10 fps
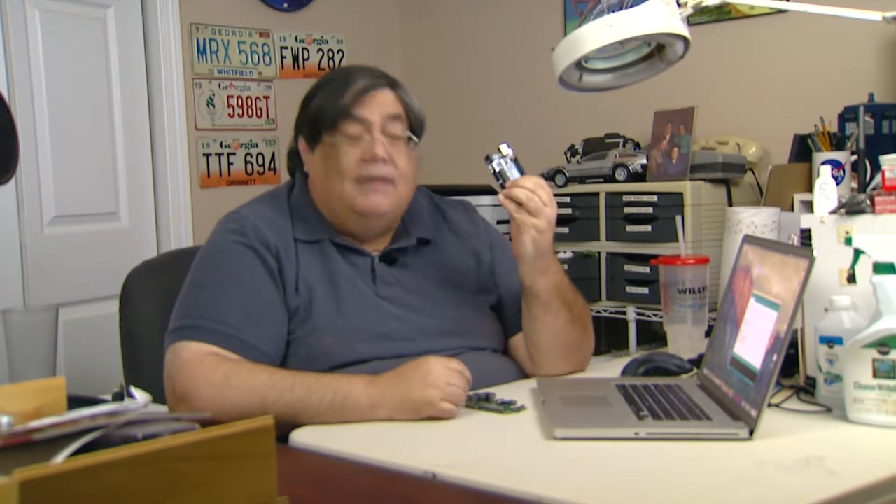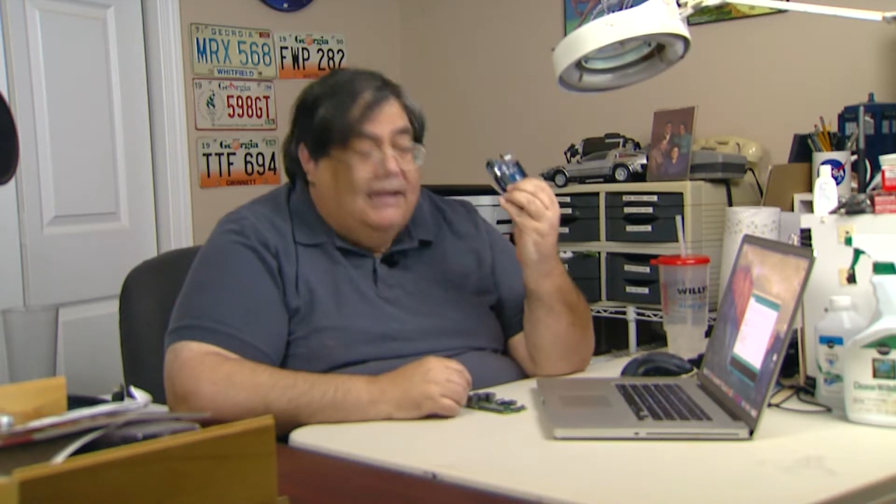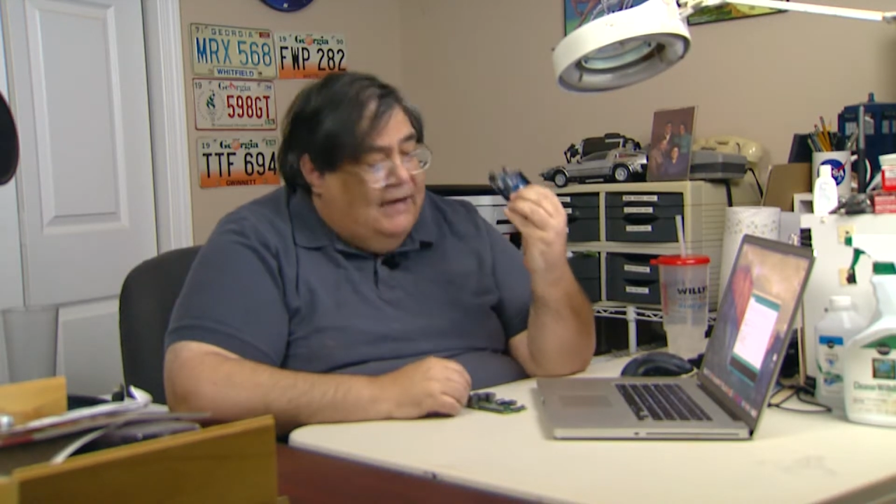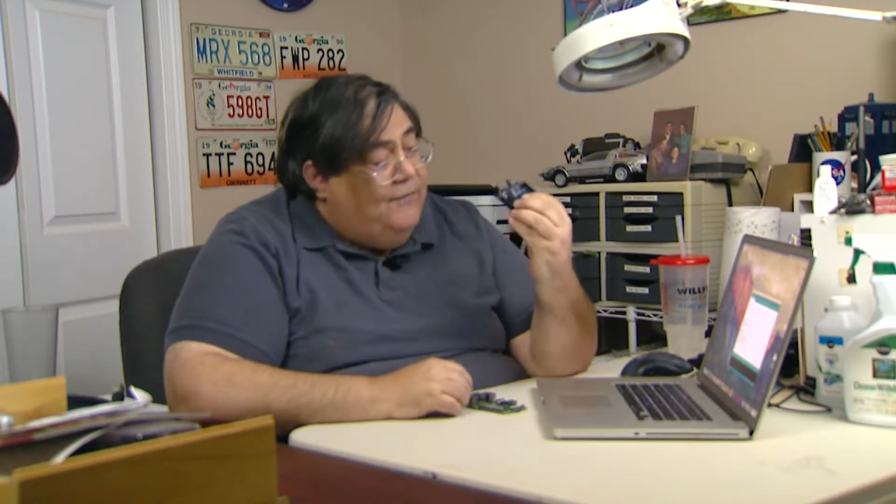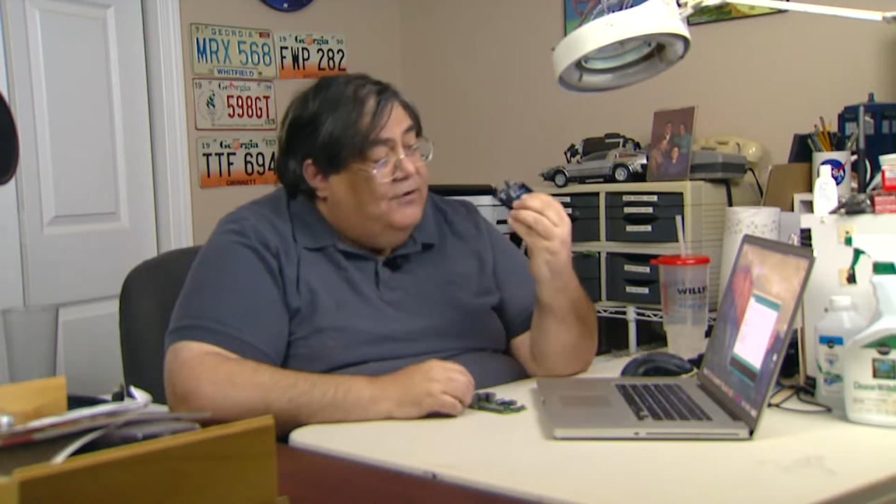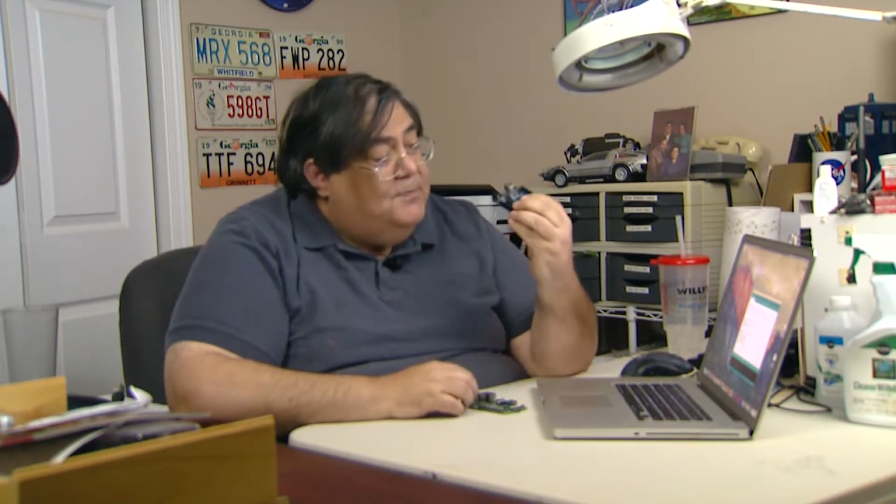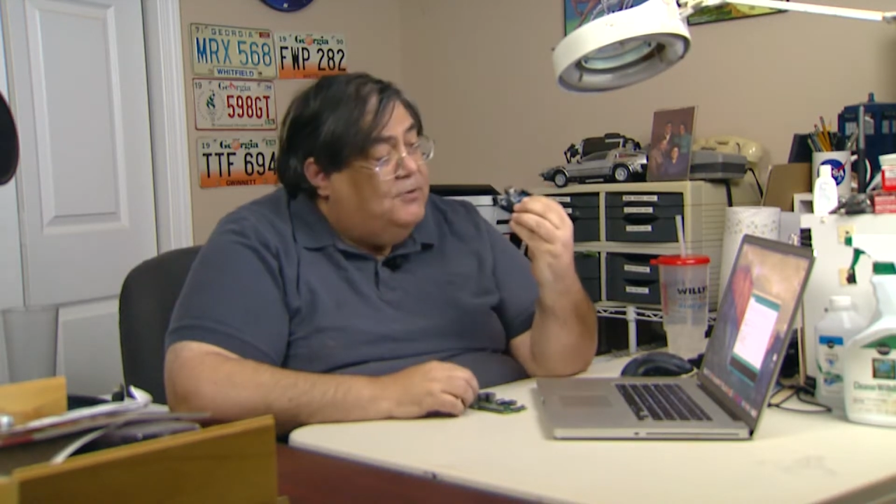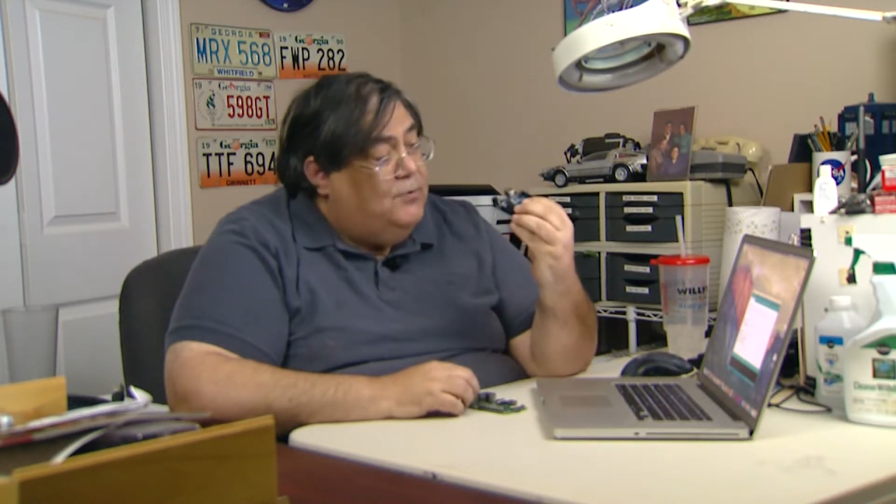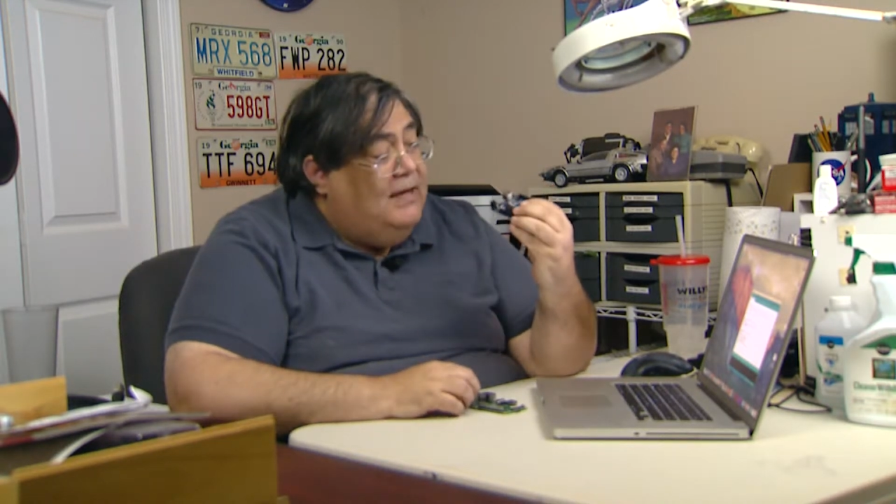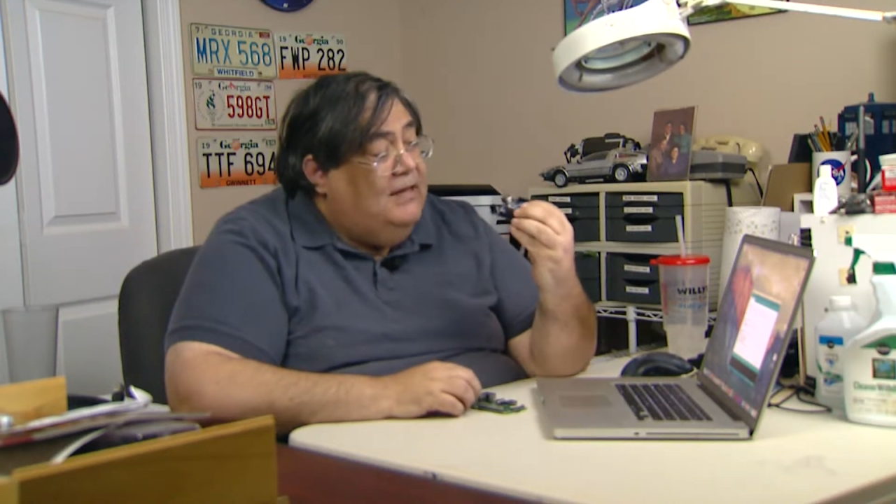The difference
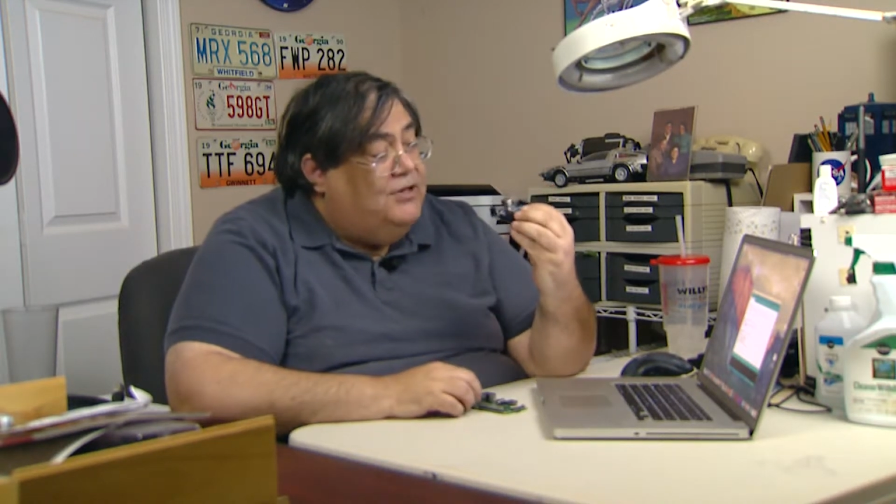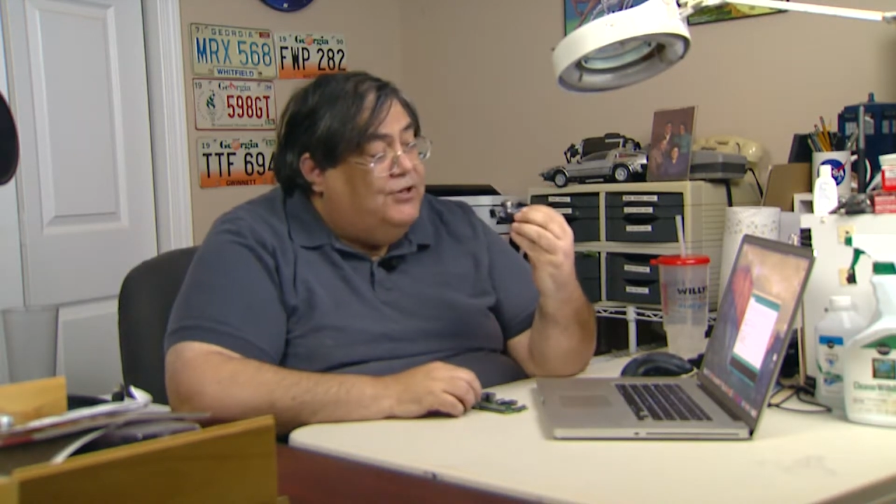between the